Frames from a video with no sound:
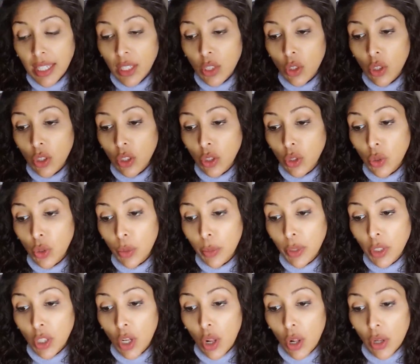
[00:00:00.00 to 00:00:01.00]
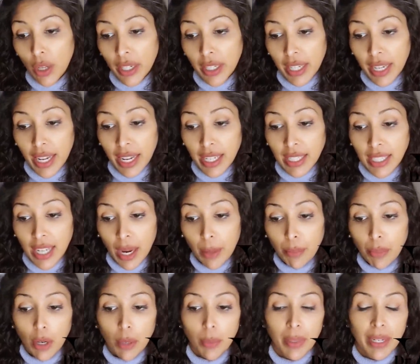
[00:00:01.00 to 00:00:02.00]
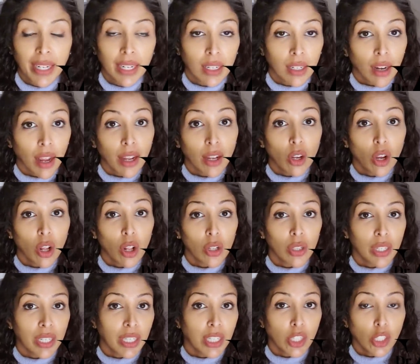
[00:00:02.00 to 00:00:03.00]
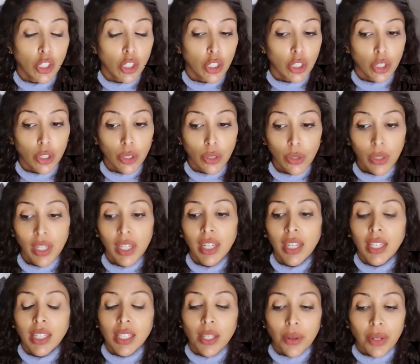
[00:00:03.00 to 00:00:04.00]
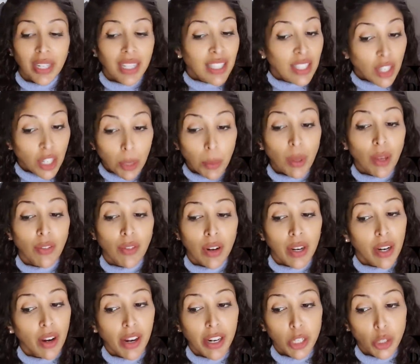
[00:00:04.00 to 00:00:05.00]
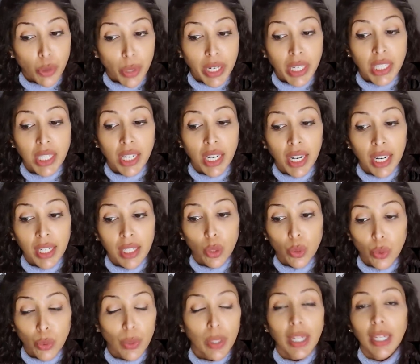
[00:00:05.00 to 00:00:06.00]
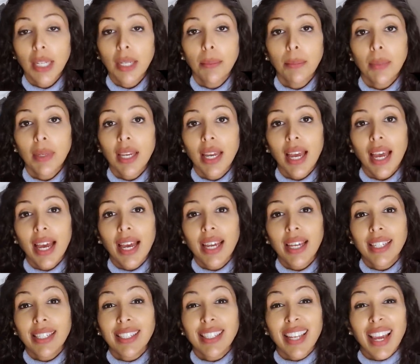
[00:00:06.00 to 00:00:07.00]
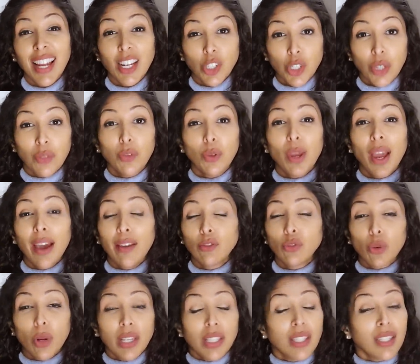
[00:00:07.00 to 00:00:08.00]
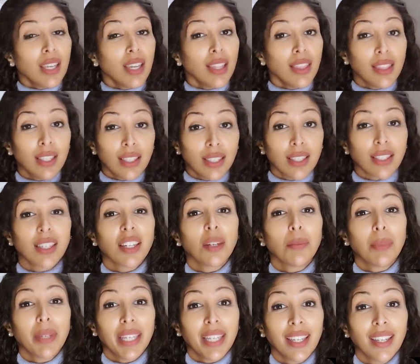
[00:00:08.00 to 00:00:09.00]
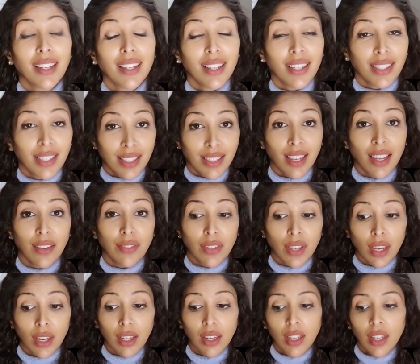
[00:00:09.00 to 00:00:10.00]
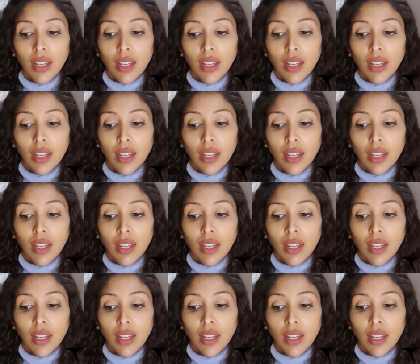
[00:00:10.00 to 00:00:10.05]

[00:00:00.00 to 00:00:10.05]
It's got sorbitol in it and propylene glycol in it too. So it is going to be a very hydrating cream. And actually, if you have dry skin, this is going to be a savior.